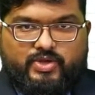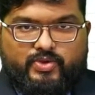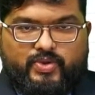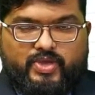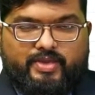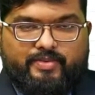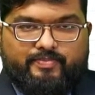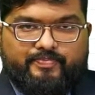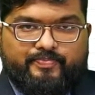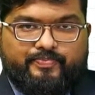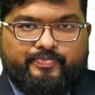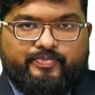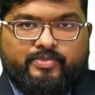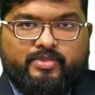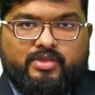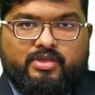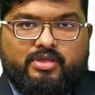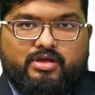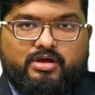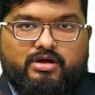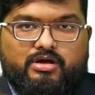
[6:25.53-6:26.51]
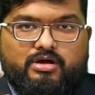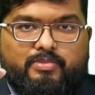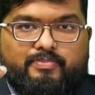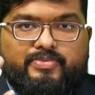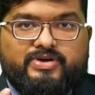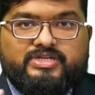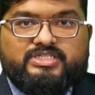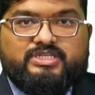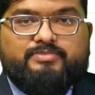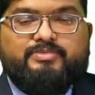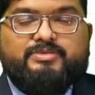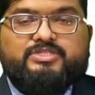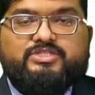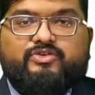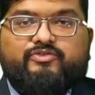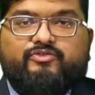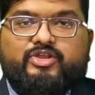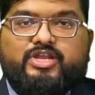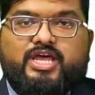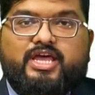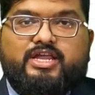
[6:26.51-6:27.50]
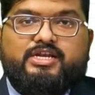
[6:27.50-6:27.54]
okay, principles
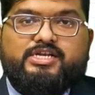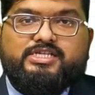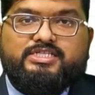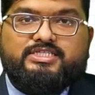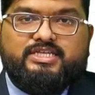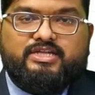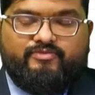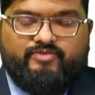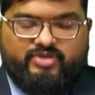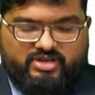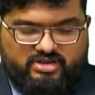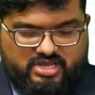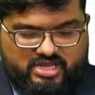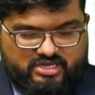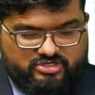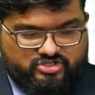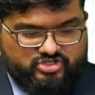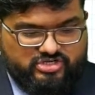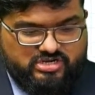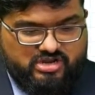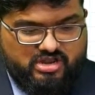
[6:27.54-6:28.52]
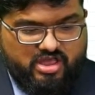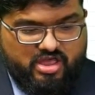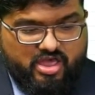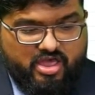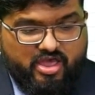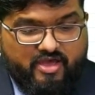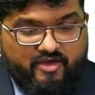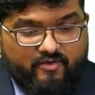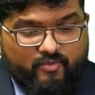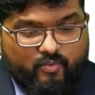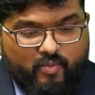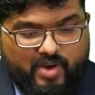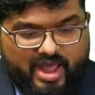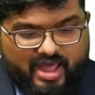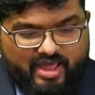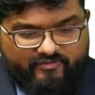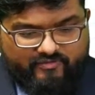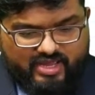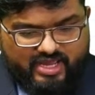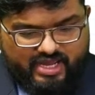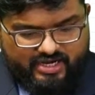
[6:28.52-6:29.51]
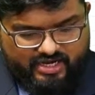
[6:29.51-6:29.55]
of inheritance and variation,
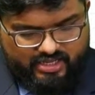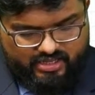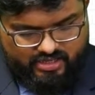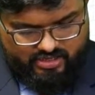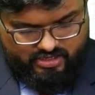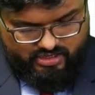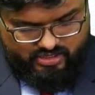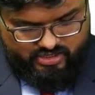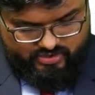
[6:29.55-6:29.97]
where we are taking a